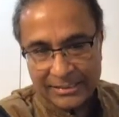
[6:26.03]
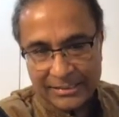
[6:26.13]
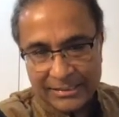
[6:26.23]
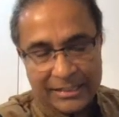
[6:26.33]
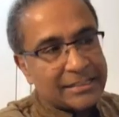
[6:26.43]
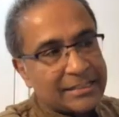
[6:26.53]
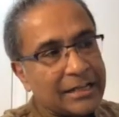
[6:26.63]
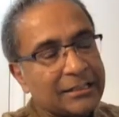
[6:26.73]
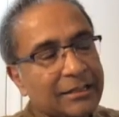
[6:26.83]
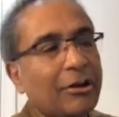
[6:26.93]
And
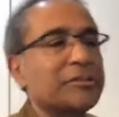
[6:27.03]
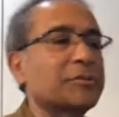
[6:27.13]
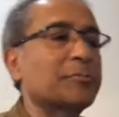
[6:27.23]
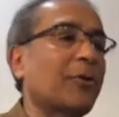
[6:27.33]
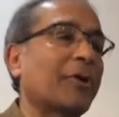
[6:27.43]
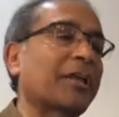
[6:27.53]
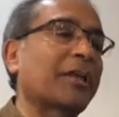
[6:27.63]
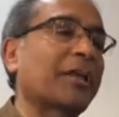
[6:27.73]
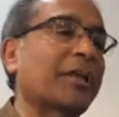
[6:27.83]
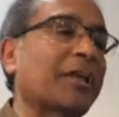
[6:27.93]
inside the Golgi
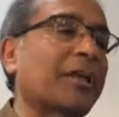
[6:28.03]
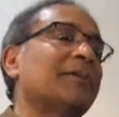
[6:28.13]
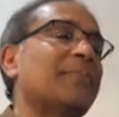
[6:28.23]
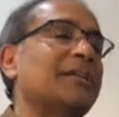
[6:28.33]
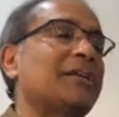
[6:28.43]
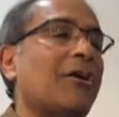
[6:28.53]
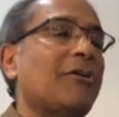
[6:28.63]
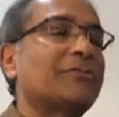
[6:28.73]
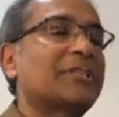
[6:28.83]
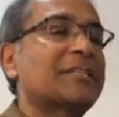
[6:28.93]
body, many
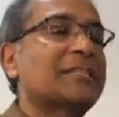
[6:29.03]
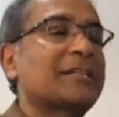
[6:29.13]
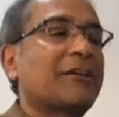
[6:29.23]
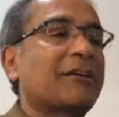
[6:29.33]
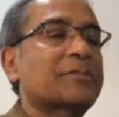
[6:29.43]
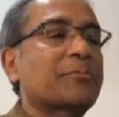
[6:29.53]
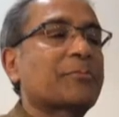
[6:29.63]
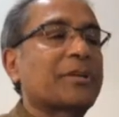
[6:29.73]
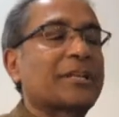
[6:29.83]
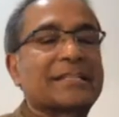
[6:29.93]
of these surface
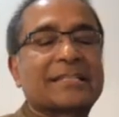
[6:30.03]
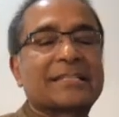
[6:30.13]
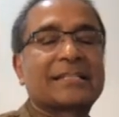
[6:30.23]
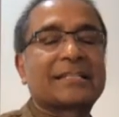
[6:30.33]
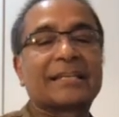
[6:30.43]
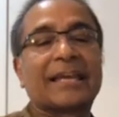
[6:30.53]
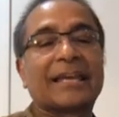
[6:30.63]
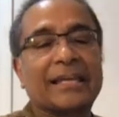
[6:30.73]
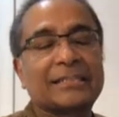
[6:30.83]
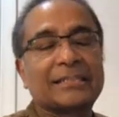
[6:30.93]
proteins
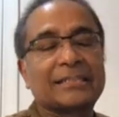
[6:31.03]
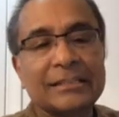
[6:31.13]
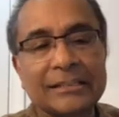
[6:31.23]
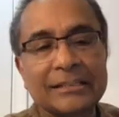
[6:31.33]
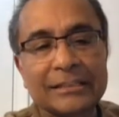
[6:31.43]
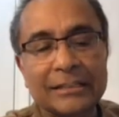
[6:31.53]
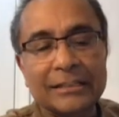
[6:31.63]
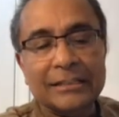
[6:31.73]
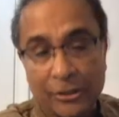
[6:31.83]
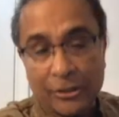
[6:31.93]
get
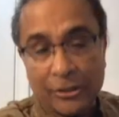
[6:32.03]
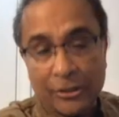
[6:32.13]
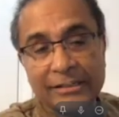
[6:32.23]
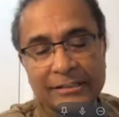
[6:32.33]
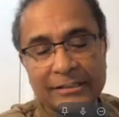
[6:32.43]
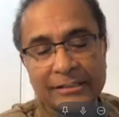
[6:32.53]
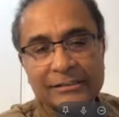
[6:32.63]
glycosylated.